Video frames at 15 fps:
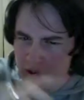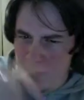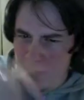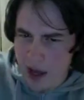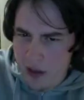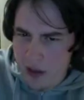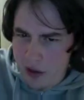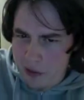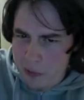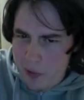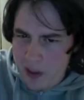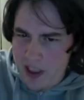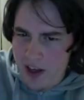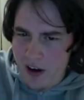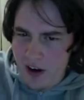Hello
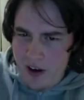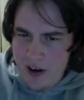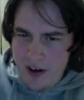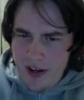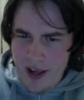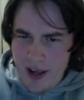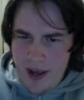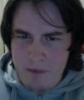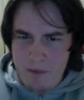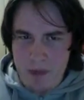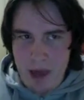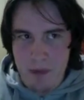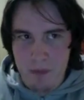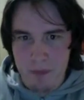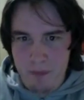everybody, I am
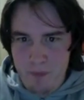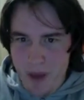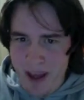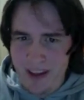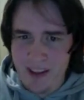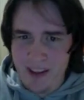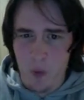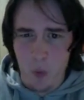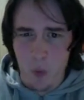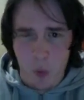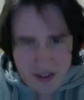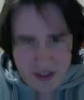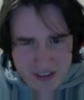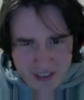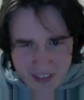back
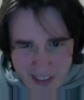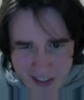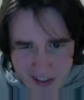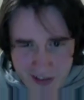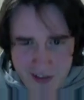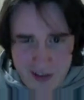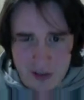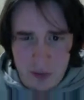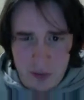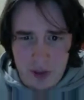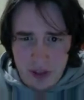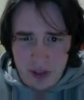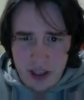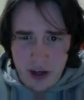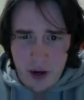once again doing a
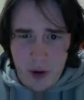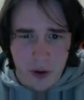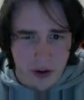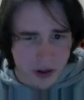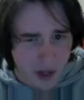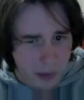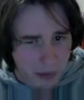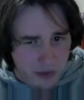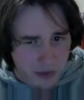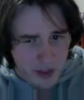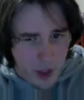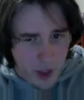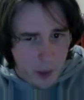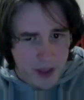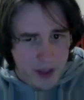video on a number of
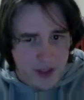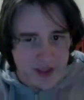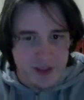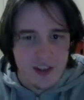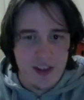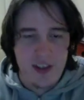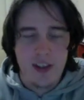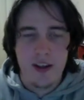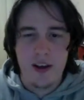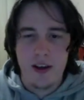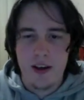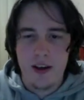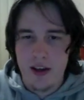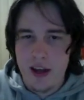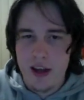topics,
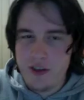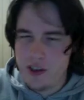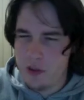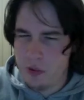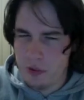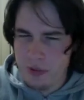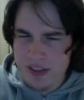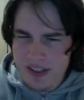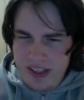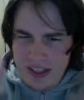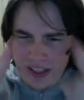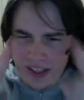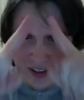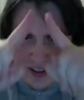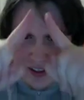as you can probably
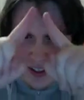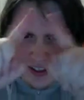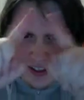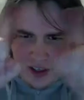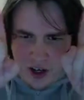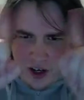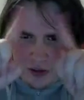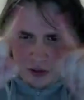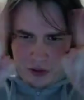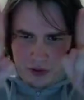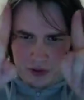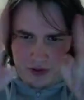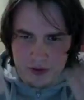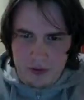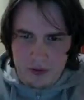see in the
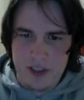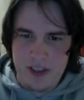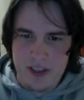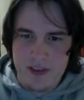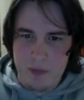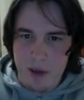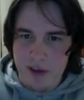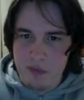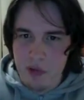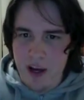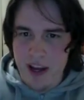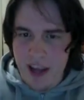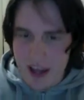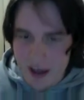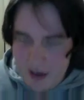title, which is above my
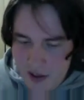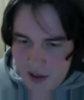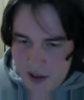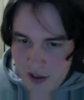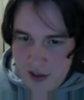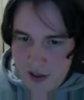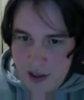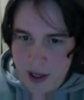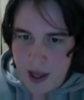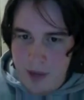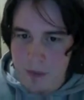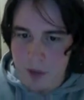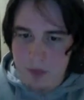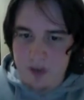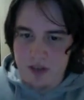head,
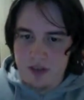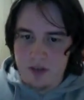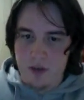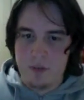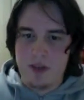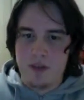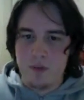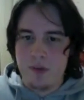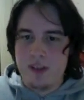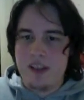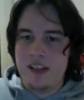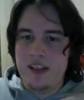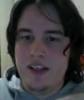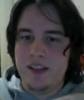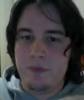and maybe the description,
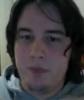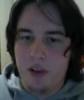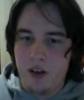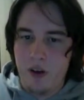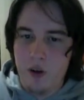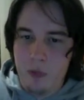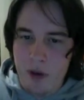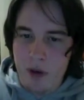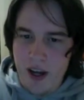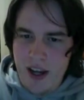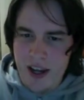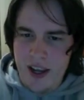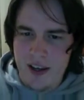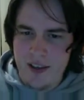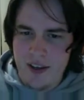which is below my
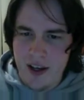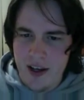head,